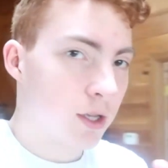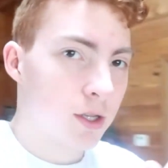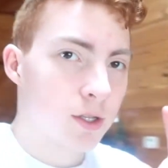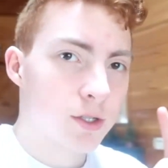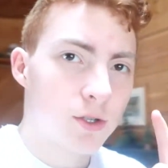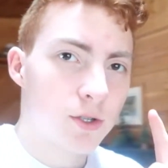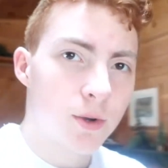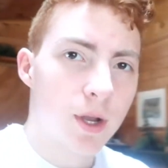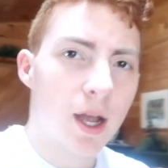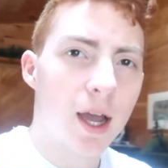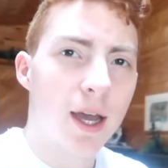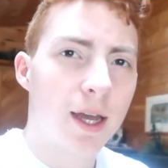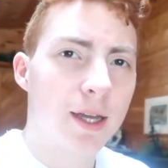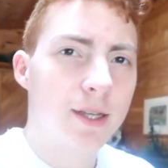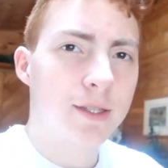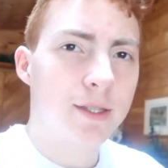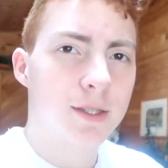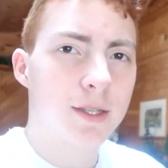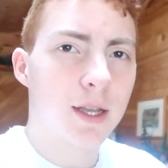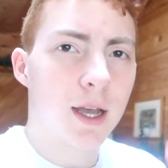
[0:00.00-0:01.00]
So
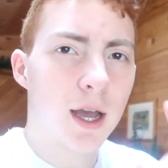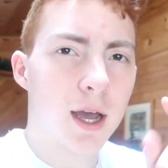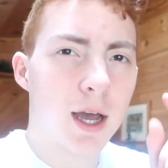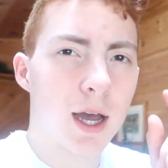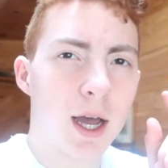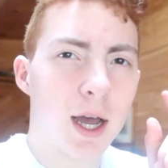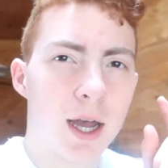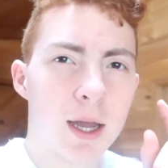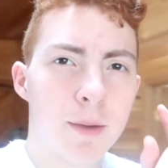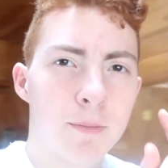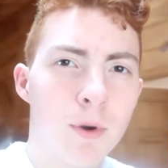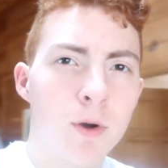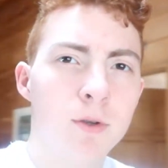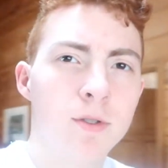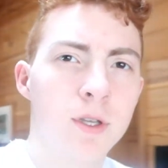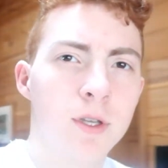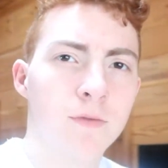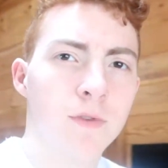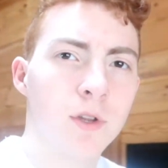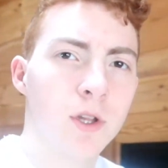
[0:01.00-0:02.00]
guys, I am
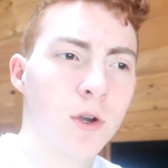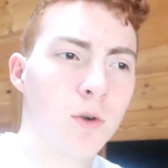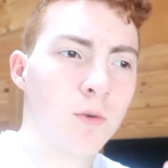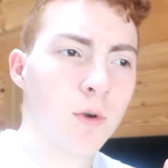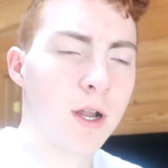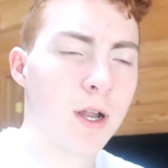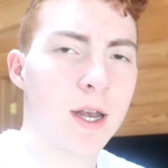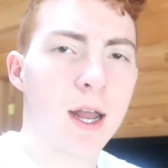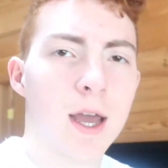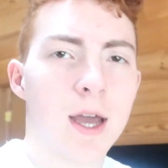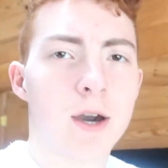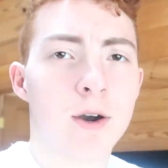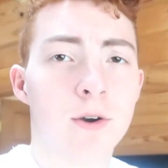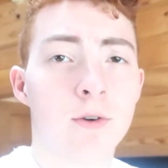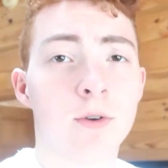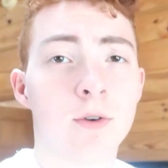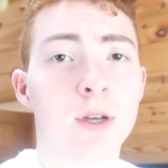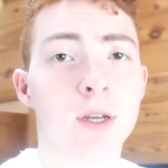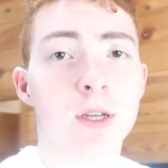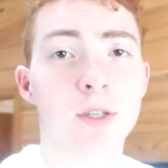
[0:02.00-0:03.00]
posting a video right
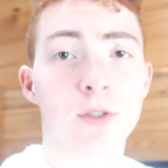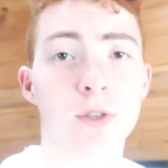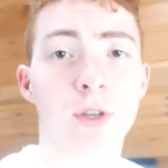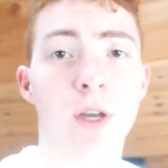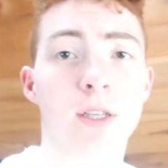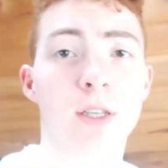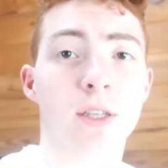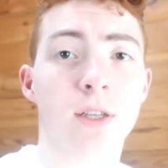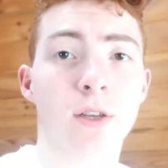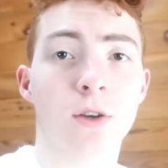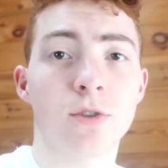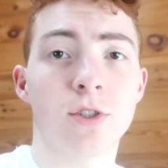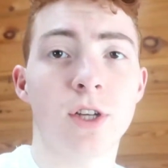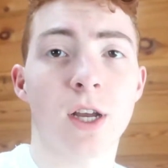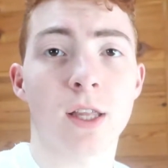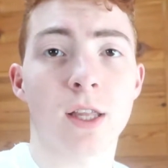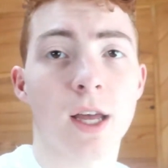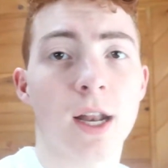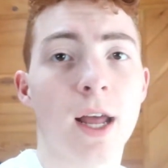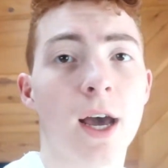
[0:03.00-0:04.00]
now, as you guys can go
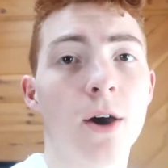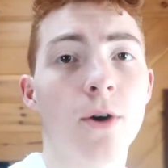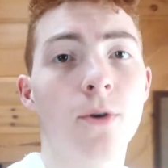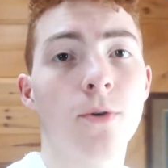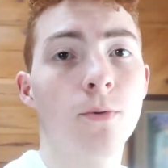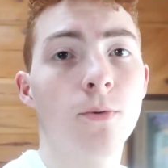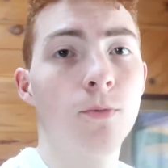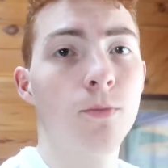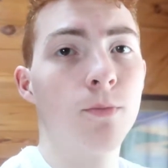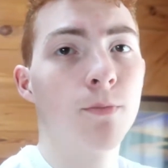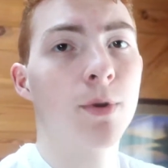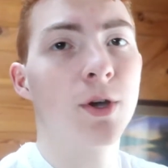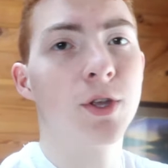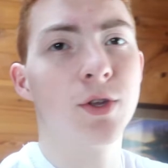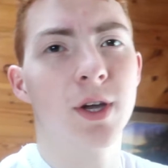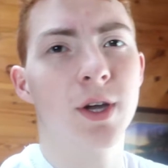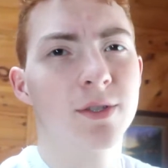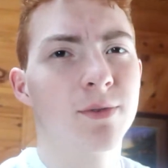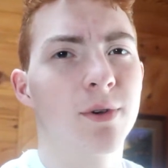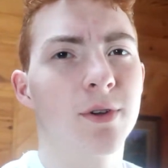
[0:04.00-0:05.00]
check that out, but
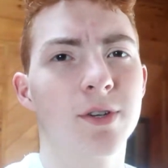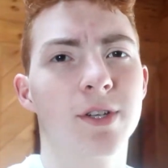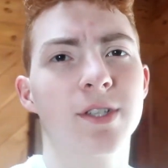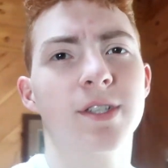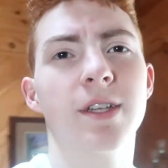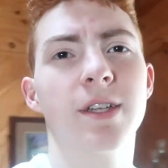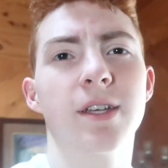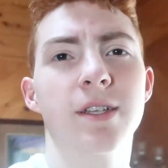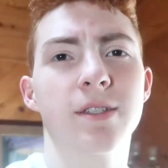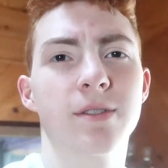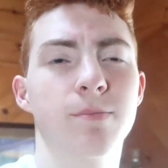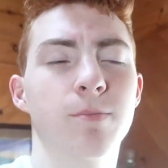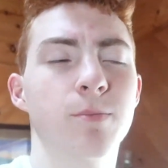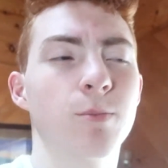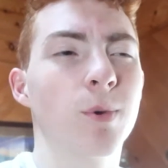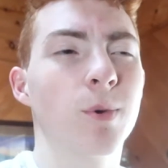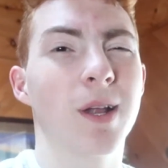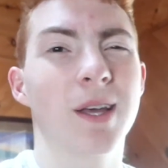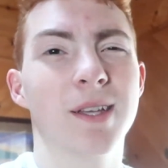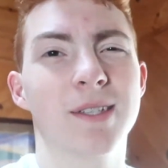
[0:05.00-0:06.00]
you guys will already see this
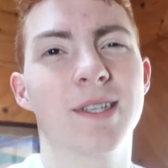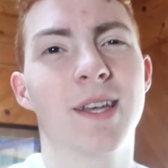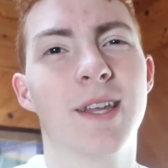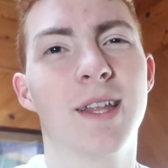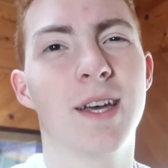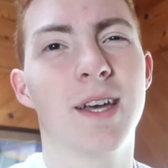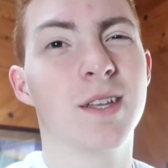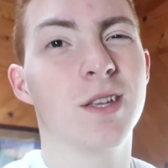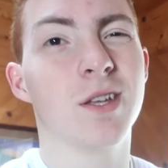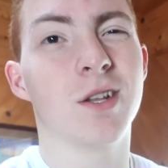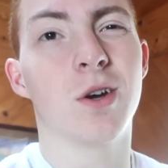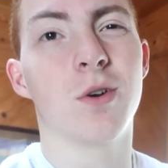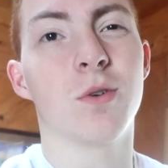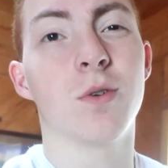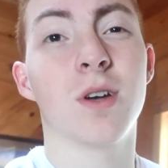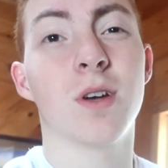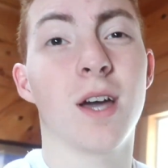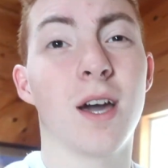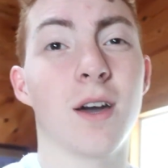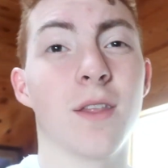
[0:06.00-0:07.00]
when I say that, you
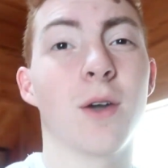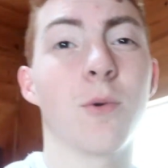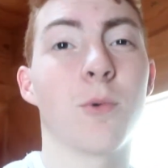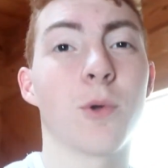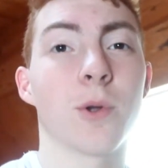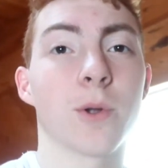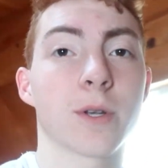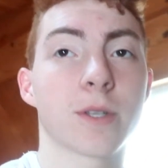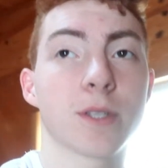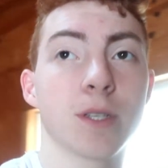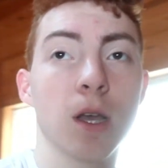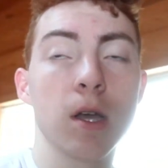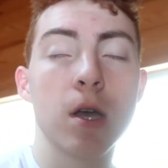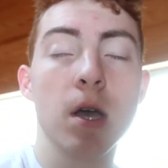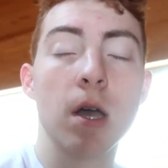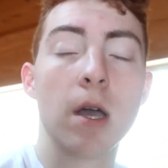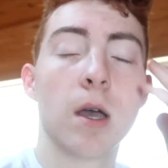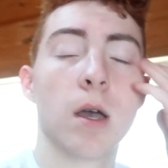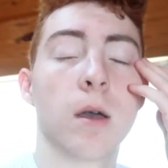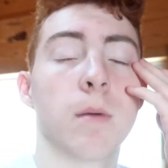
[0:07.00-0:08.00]
know how that works.
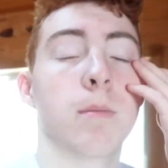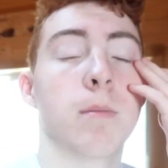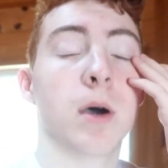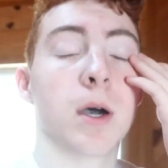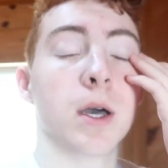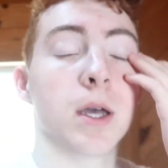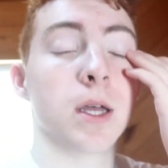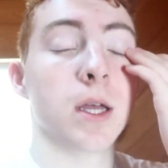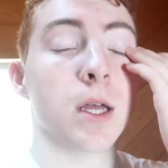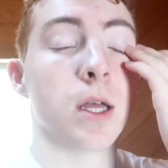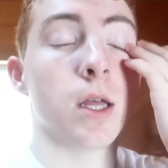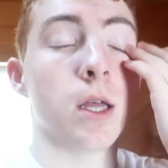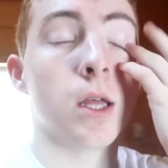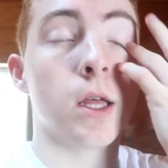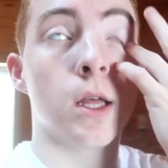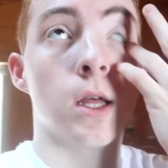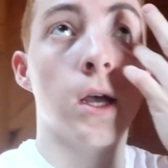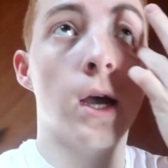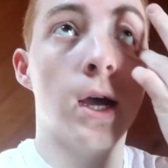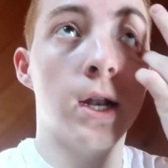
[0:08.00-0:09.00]
But
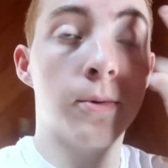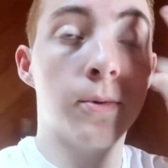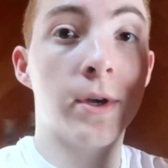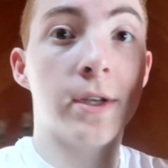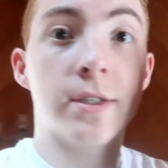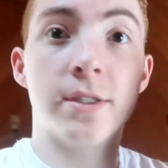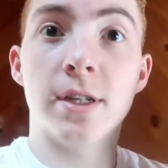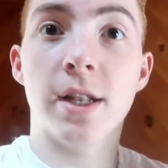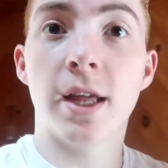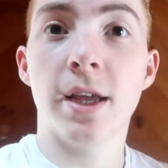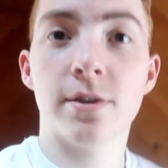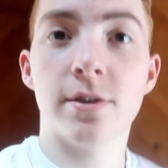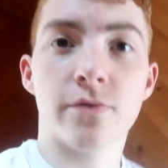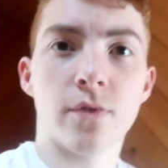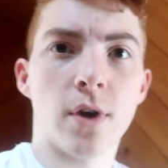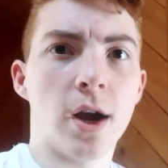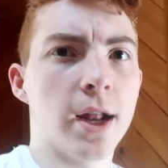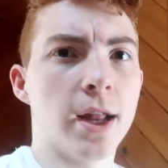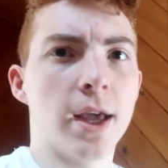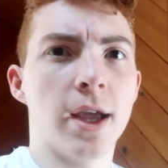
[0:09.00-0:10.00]
anyways, today's
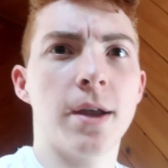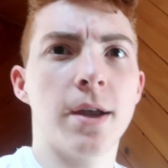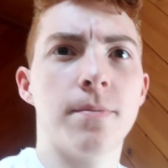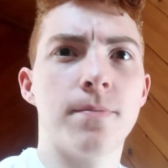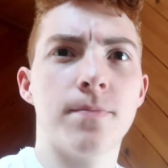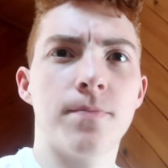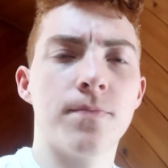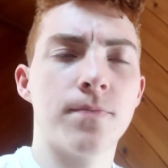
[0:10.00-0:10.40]
Friday.